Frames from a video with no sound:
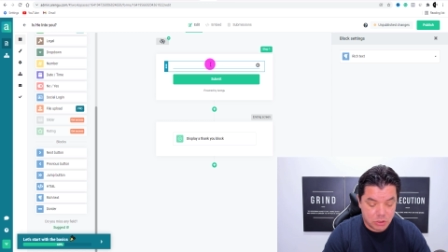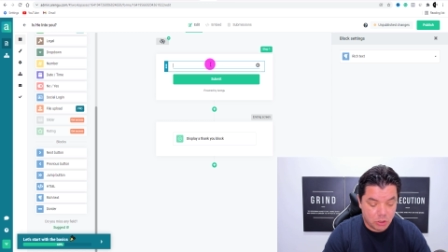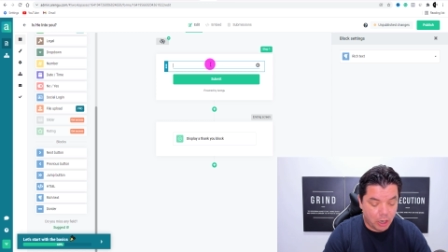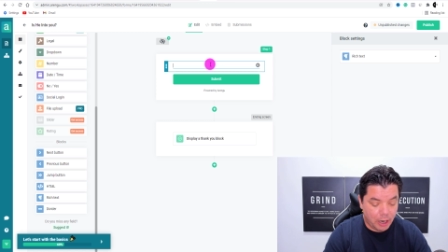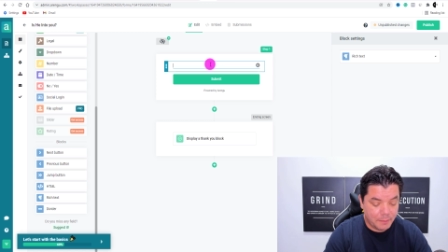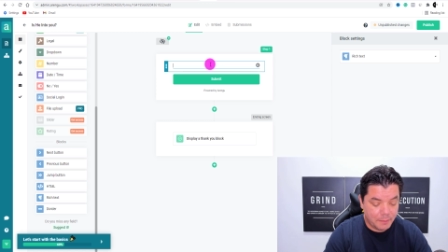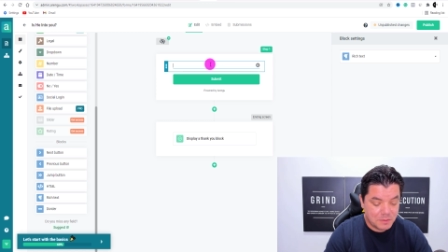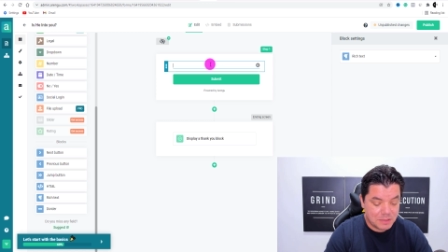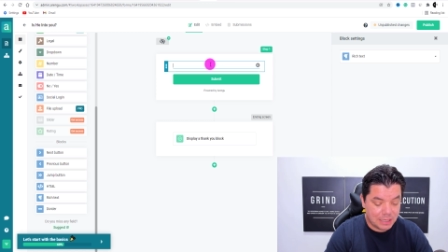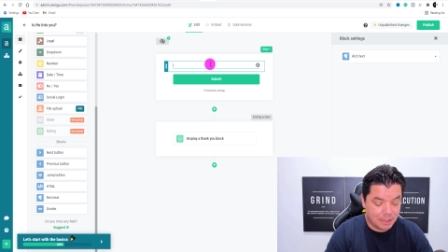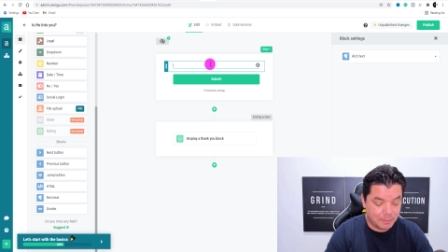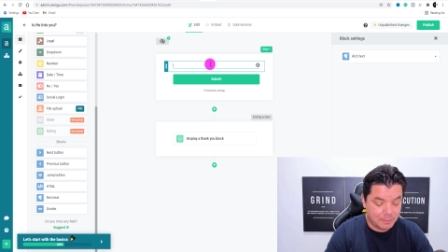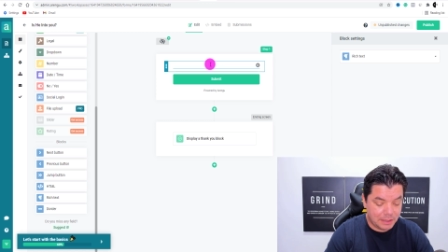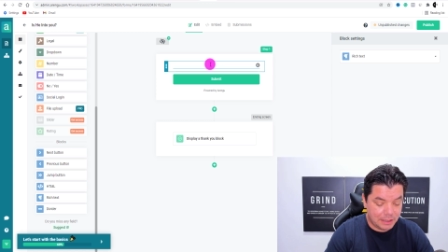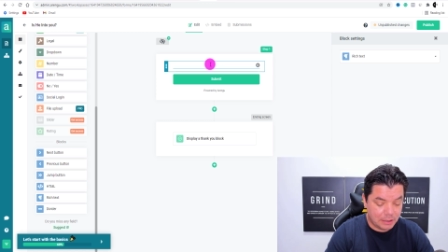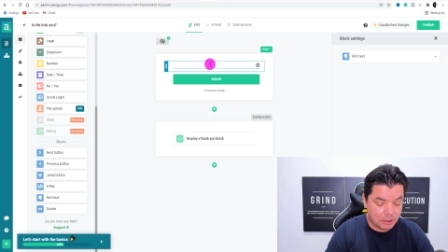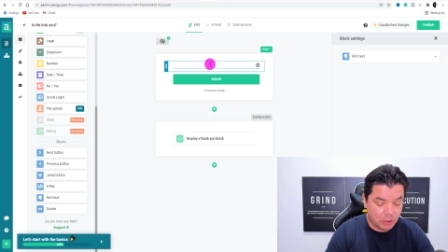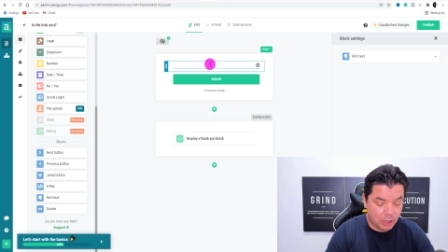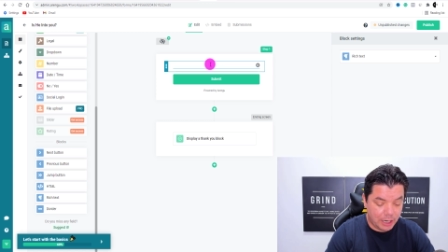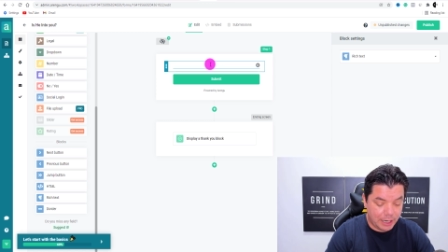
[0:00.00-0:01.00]
type
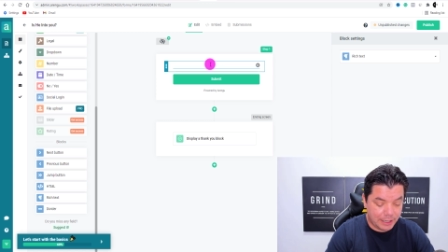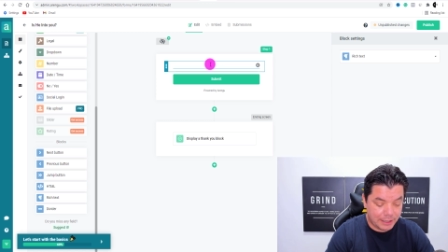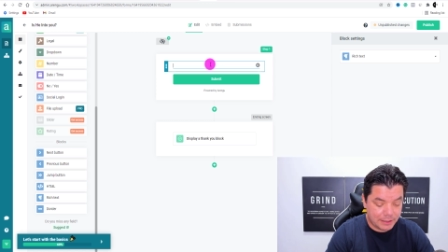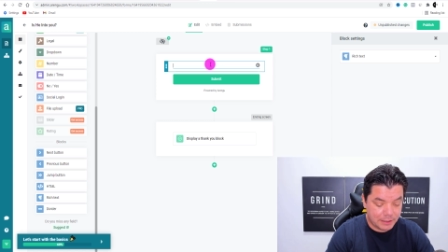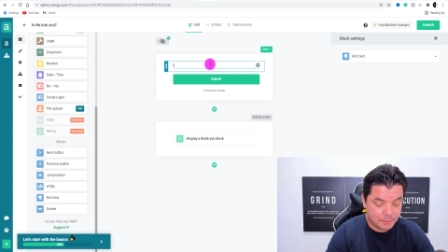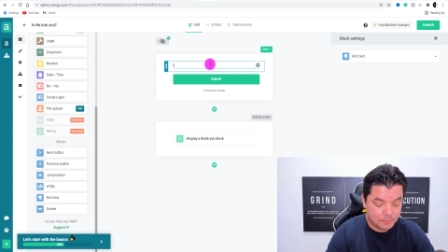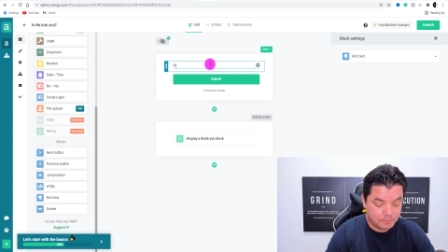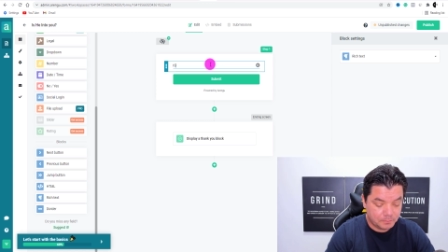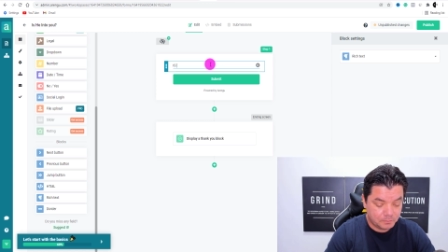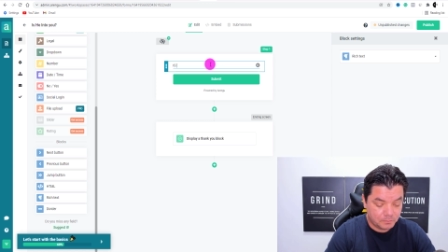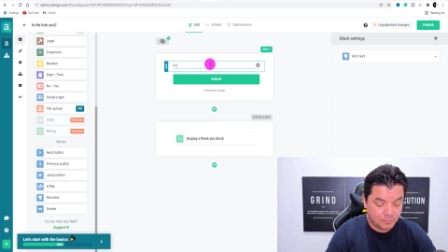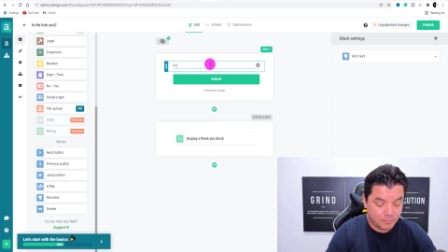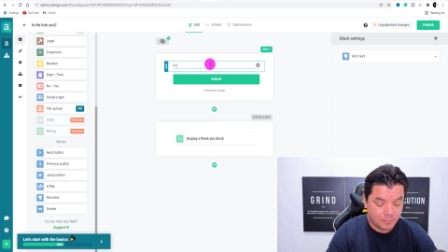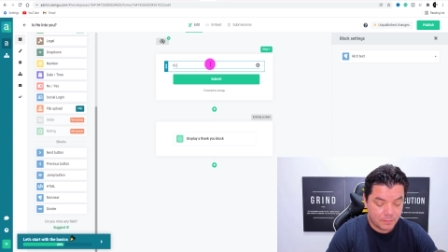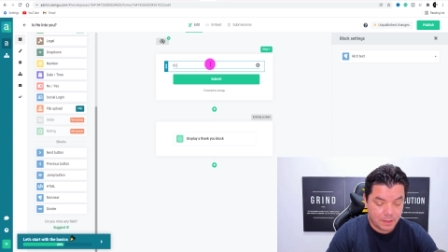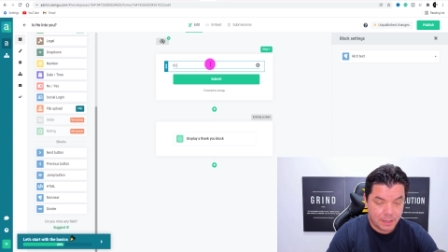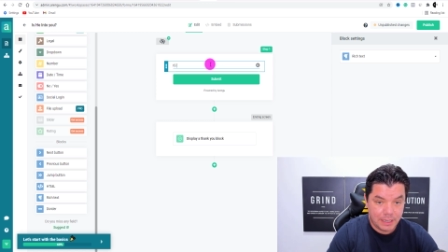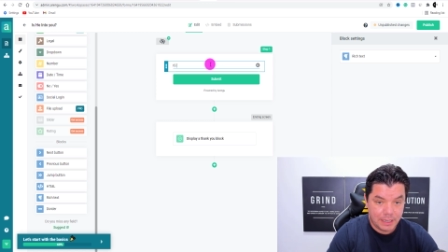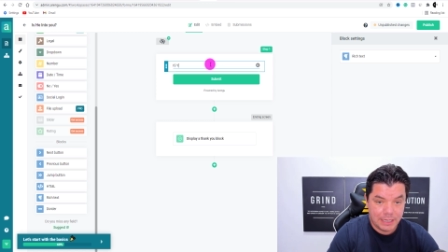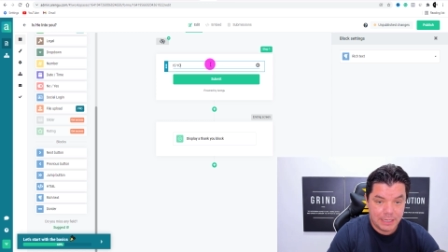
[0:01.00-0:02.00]
something like,
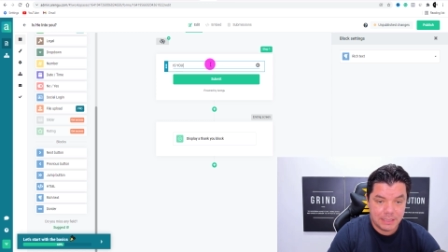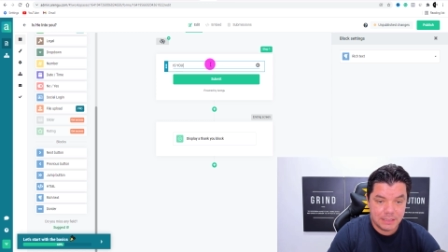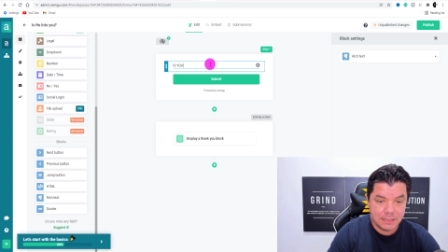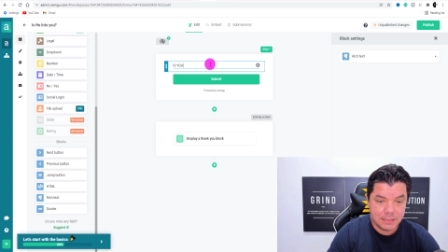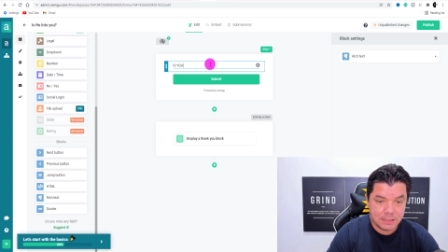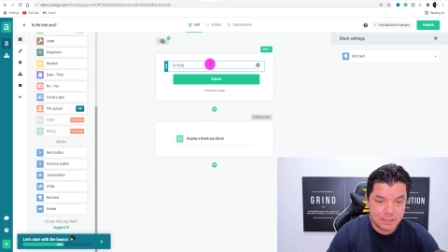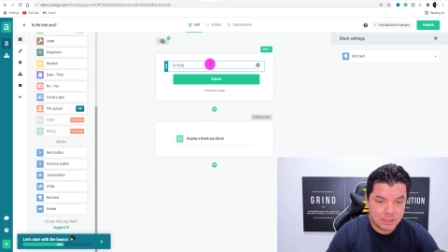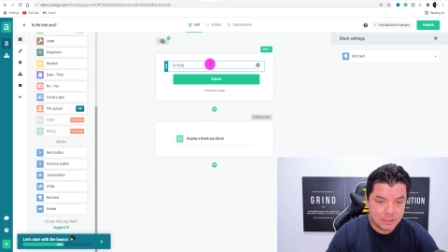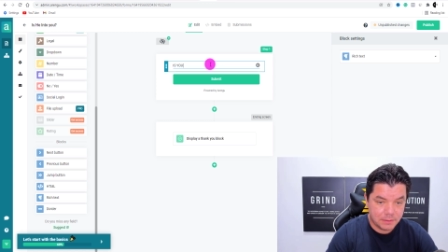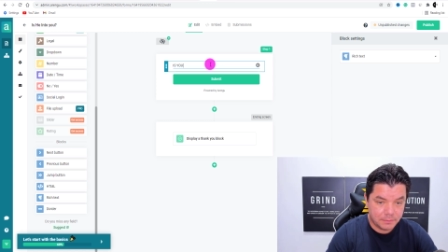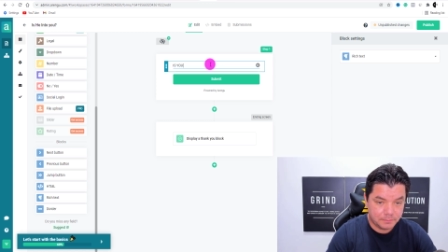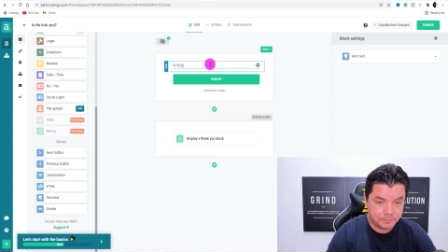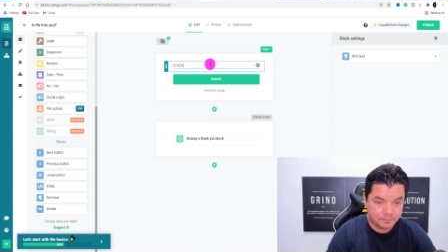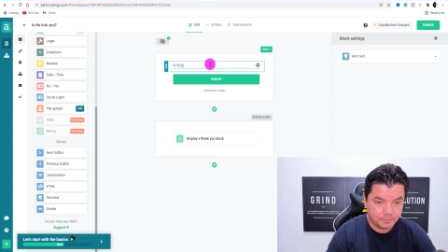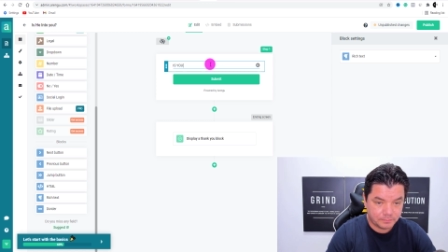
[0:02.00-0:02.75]
is